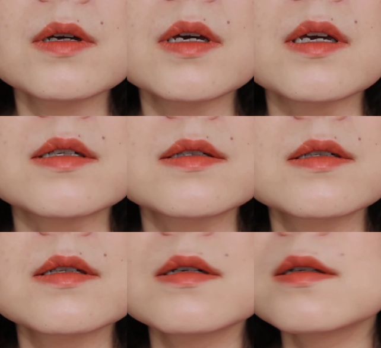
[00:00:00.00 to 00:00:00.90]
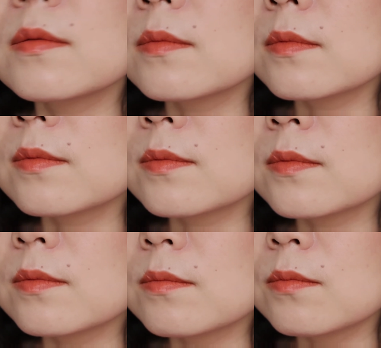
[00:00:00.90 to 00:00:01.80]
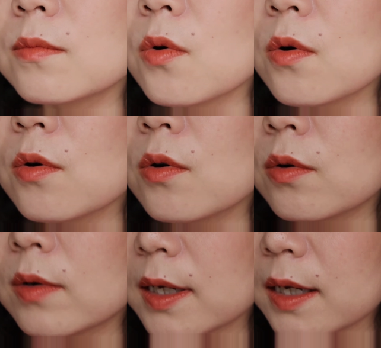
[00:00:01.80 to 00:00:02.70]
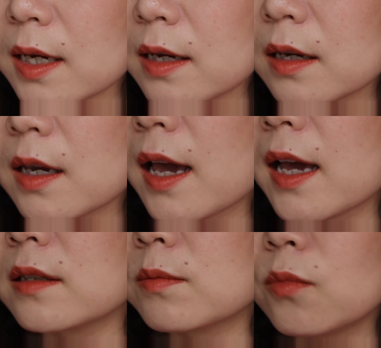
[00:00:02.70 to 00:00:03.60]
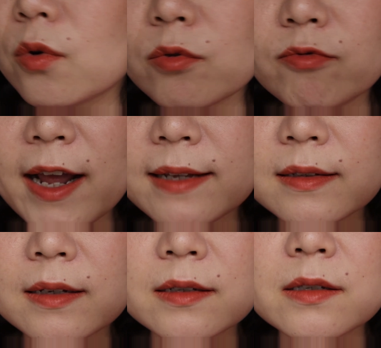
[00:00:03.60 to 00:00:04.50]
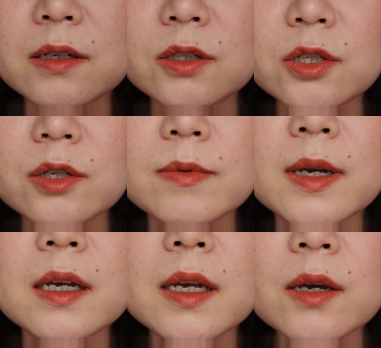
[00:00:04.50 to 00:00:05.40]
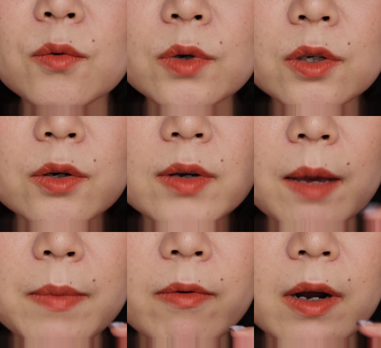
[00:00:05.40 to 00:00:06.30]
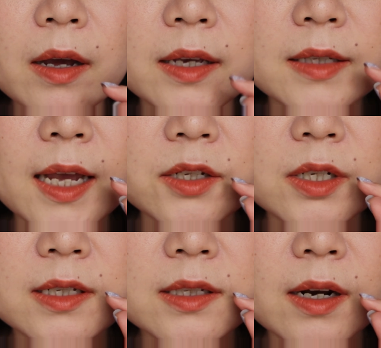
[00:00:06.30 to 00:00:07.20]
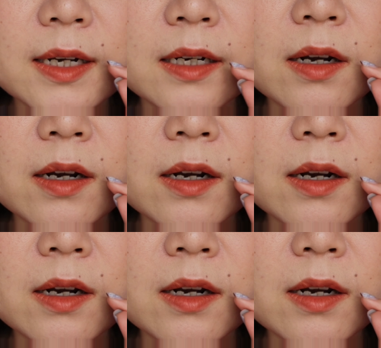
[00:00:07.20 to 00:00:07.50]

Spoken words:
is more, it had more redness into it. When you look at mirror, it's actually slightly